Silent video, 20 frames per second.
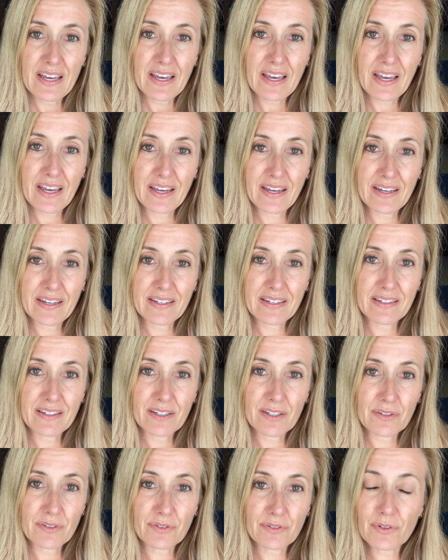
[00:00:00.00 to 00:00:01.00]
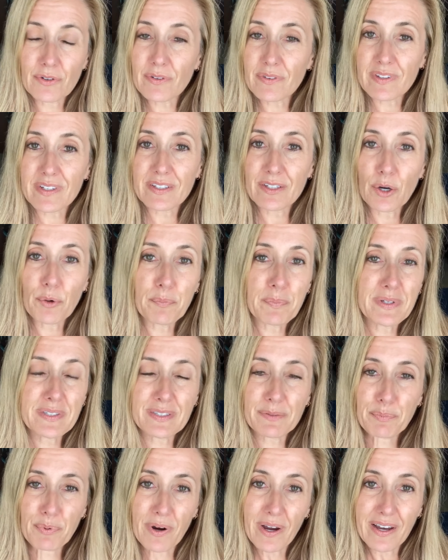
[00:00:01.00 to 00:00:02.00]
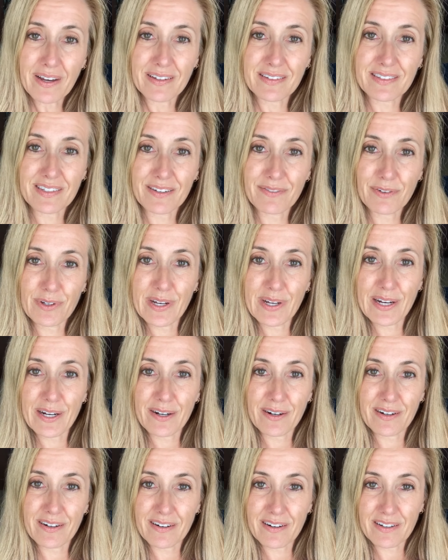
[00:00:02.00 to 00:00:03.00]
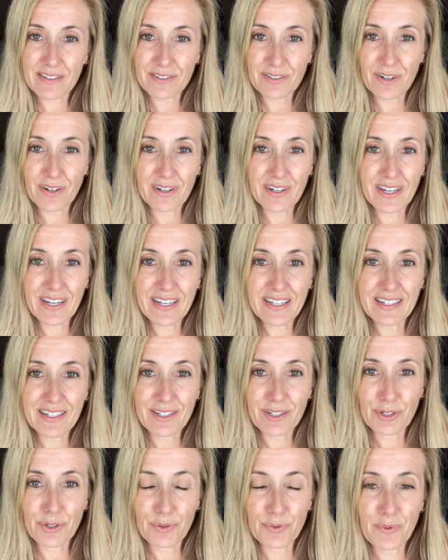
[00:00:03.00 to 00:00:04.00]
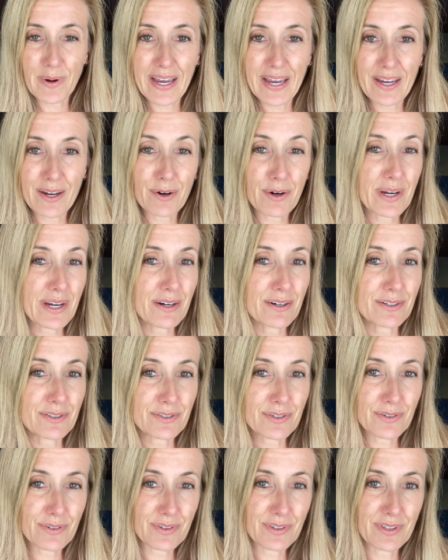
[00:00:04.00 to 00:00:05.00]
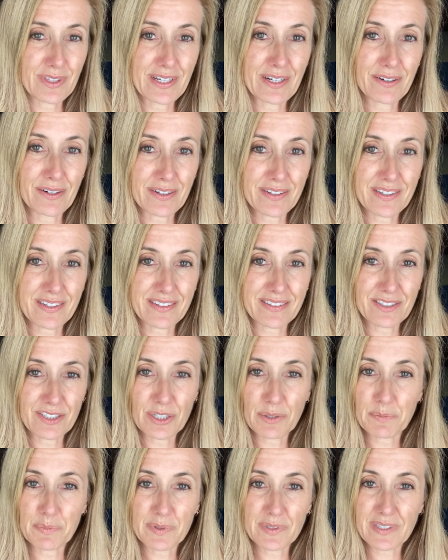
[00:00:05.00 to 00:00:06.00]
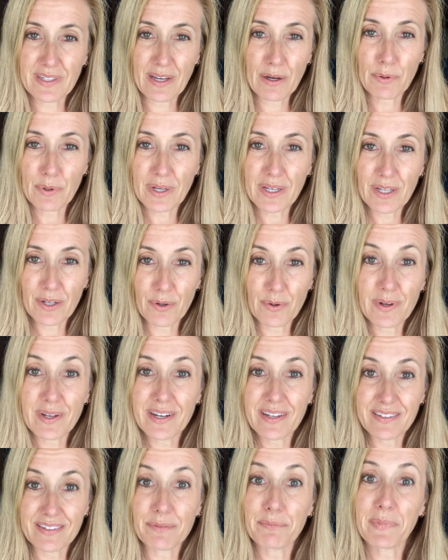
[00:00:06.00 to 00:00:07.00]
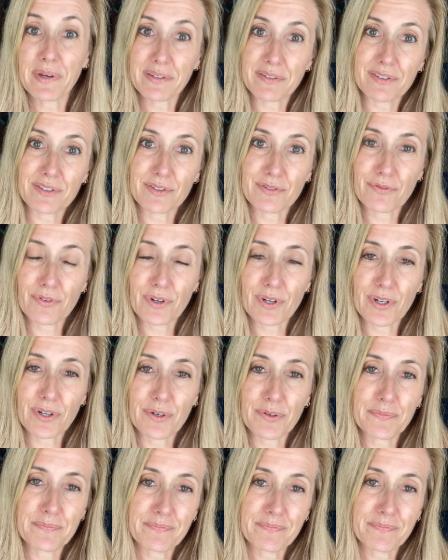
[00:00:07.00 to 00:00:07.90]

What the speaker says: And certainly don't be surprised if you hear a song in a new way, or hear a certain lyric that jumps out at you. It is a message for you.